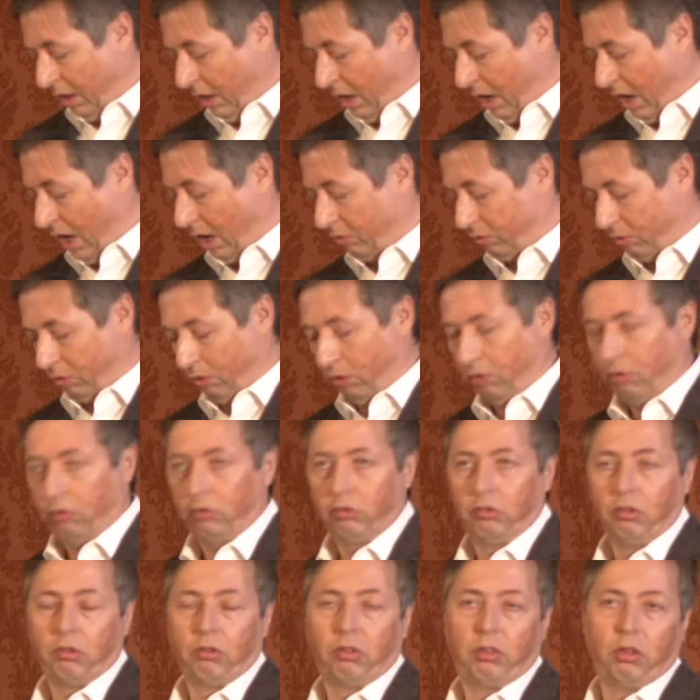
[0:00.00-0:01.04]
how to use
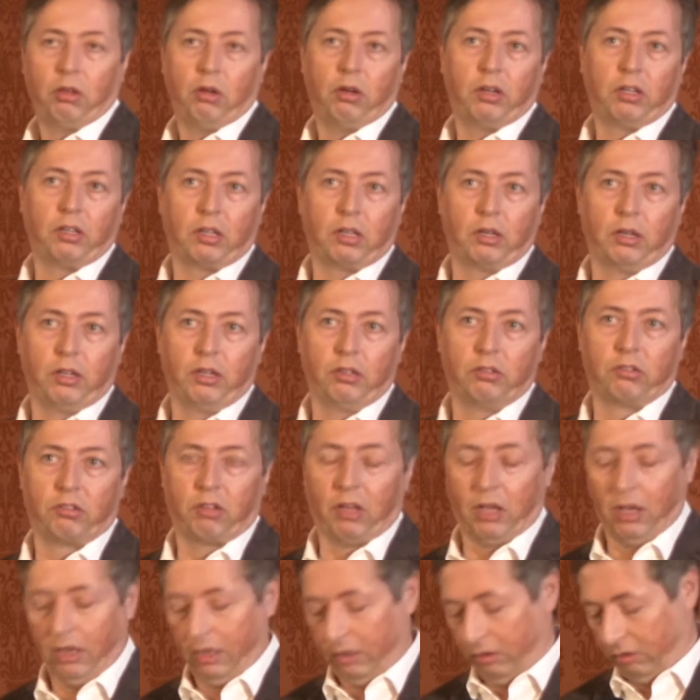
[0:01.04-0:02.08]
the theoretical
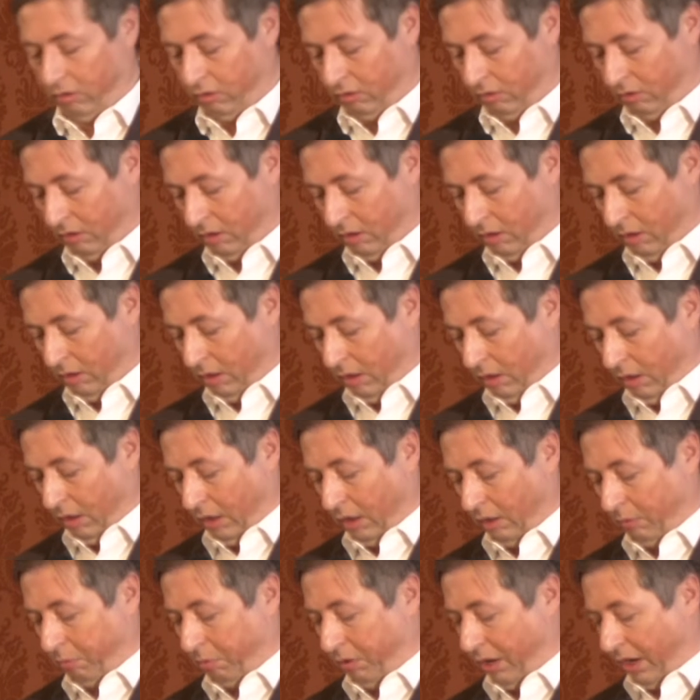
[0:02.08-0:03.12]
insights
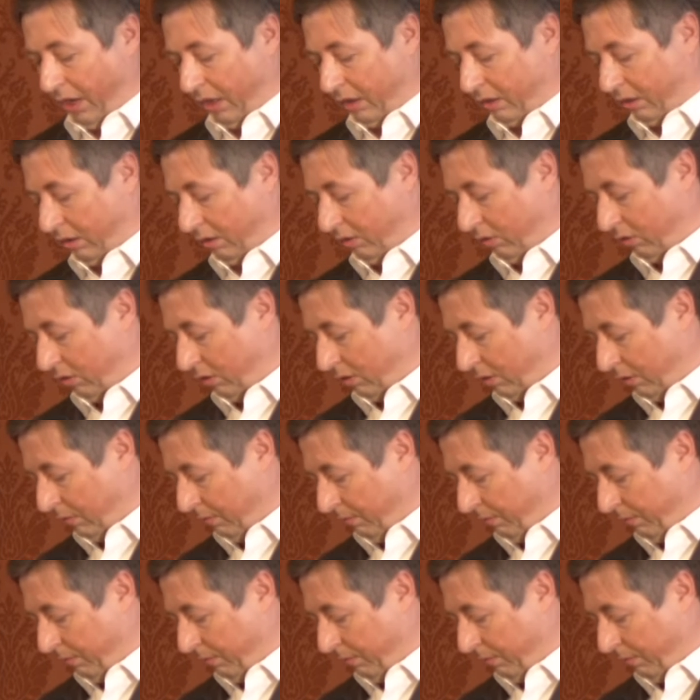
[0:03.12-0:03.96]
in practice.